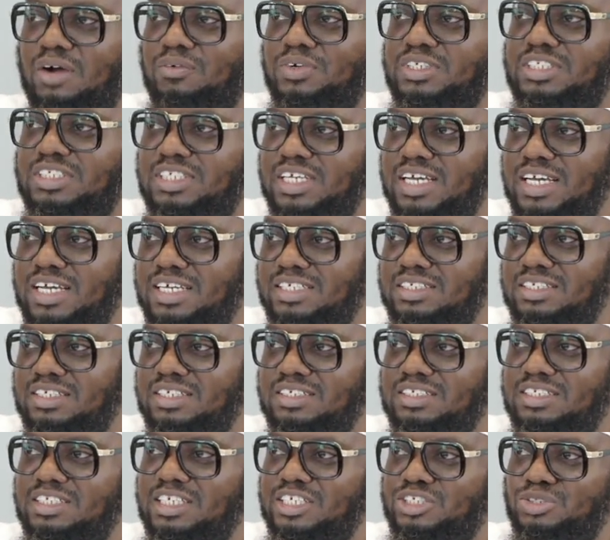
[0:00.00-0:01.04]
And we
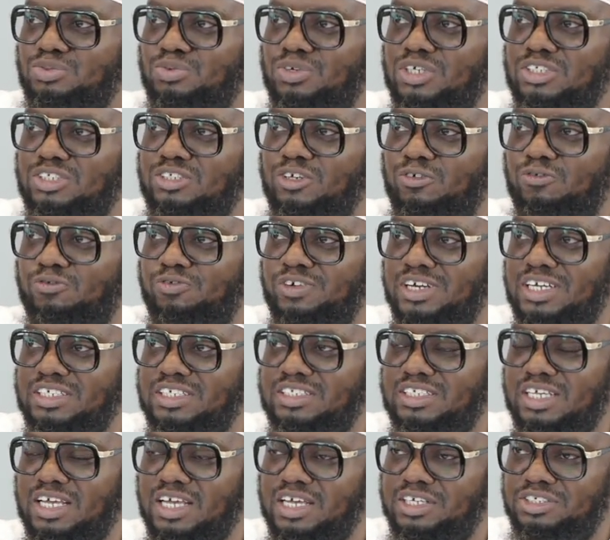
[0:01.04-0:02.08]
said this was the
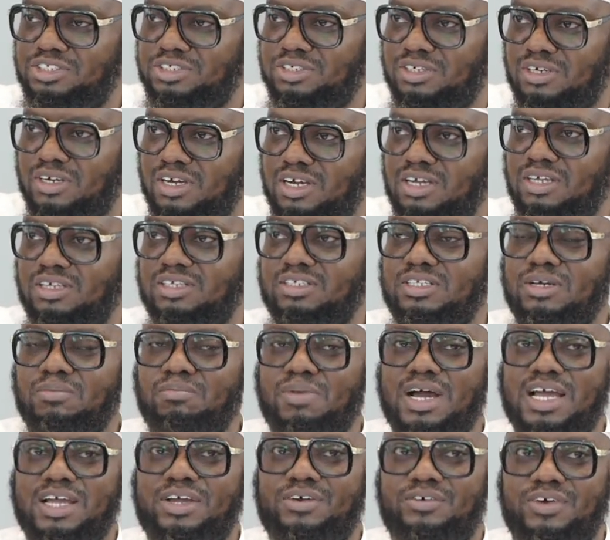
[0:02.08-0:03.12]
first hijrah, the
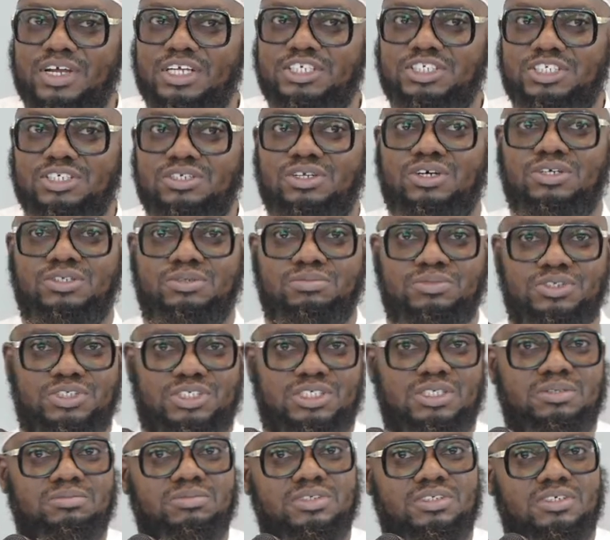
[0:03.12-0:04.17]
migration of the
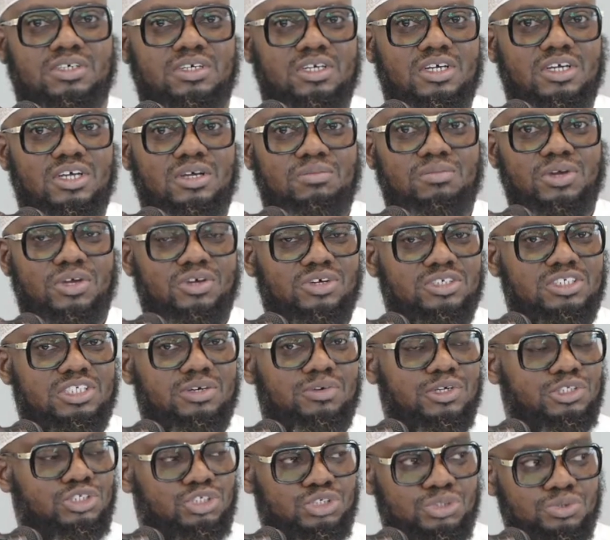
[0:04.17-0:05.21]
Muslims, because
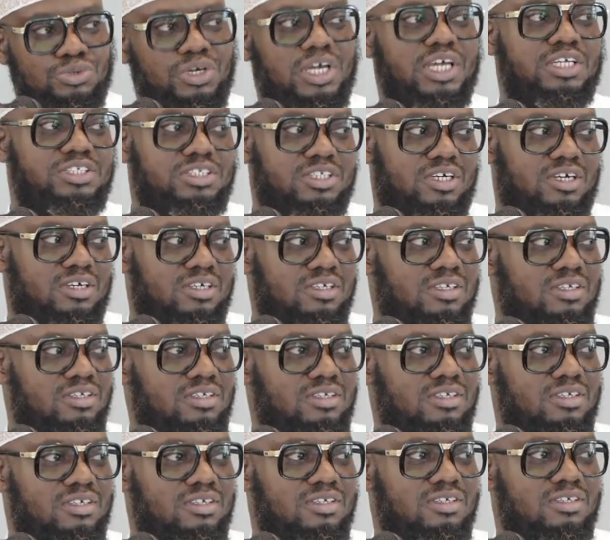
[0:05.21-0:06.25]
there were two hijrah,
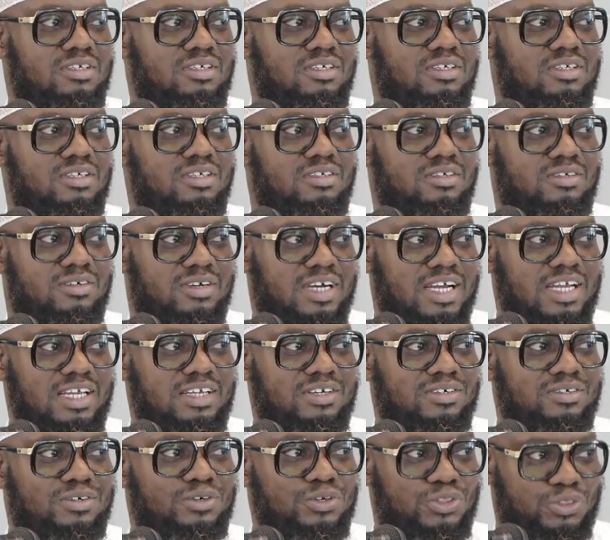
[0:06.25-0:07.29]

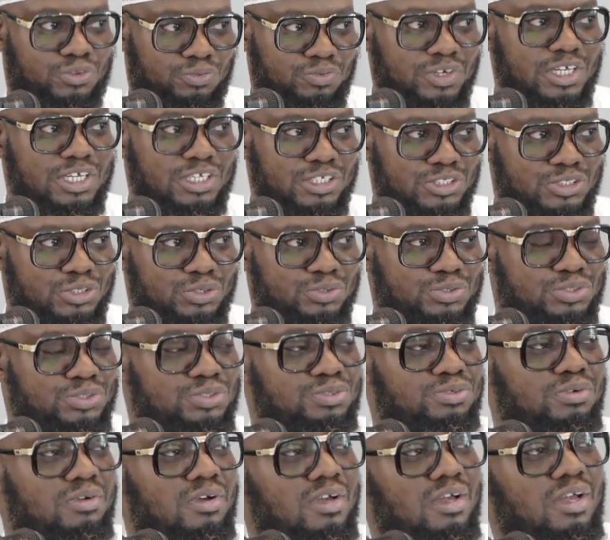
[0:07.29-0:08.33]
right? Or three in
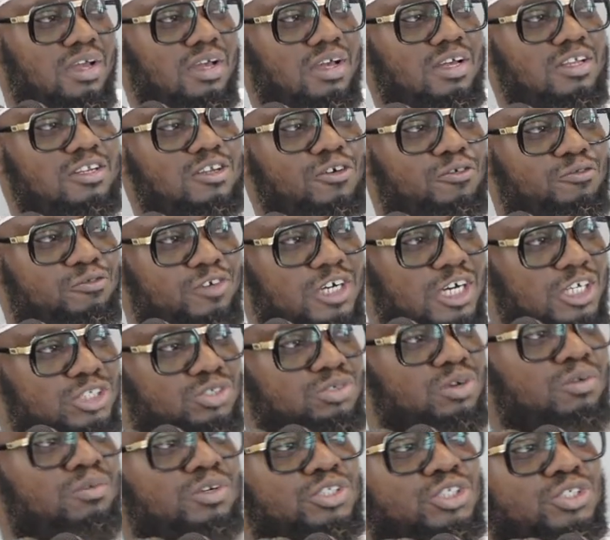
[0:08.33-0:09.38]
total. The
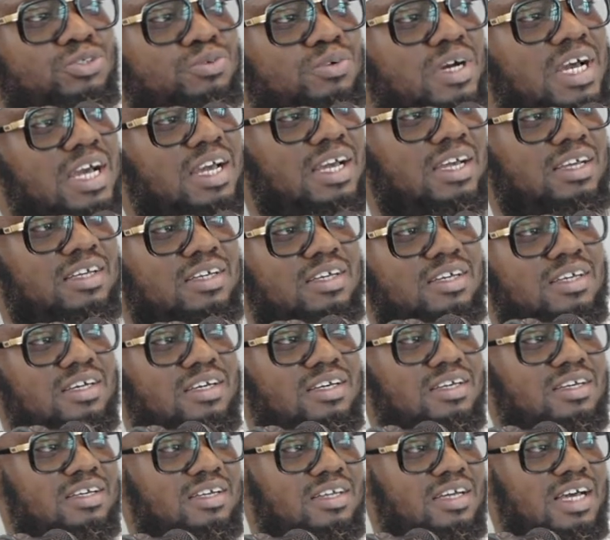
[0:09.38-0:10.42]
first one was to where?
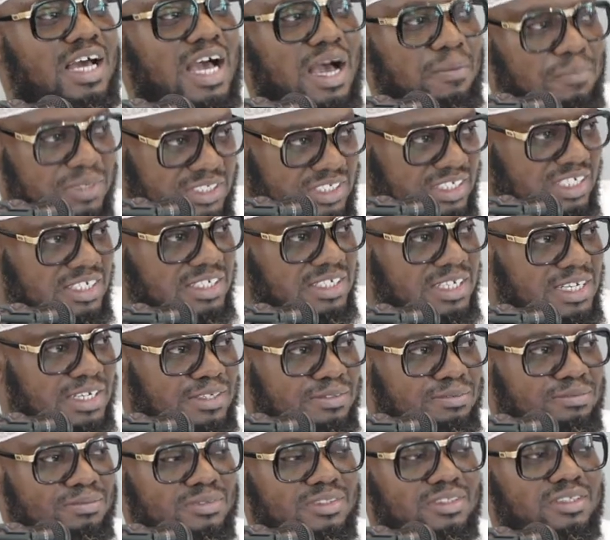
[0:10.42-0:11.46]

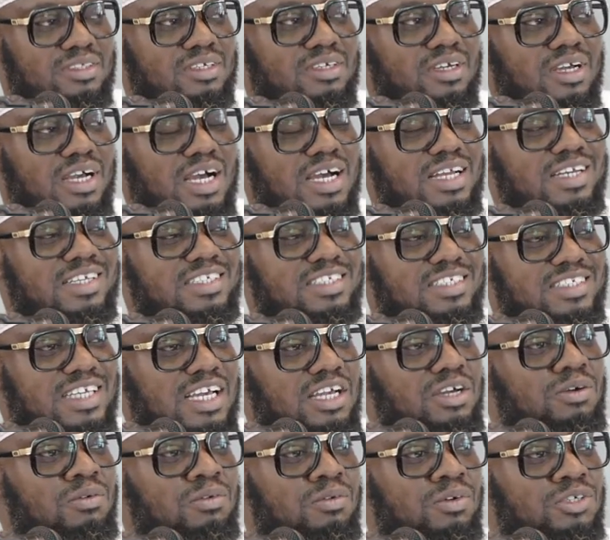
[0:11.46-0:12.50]
Abyssinia. And the
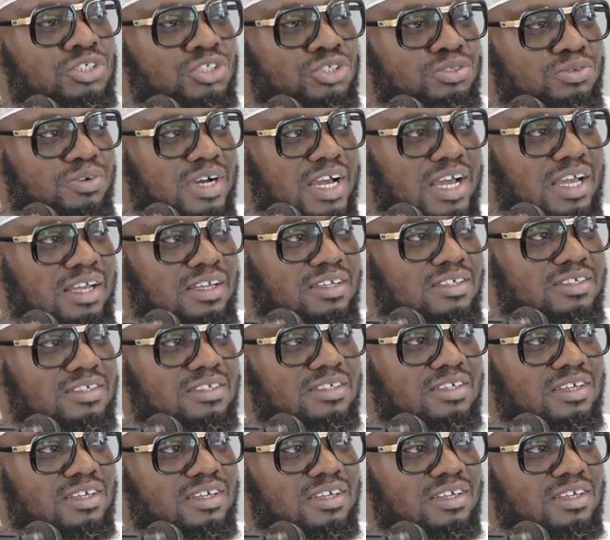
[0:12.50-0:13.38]
second one was to where?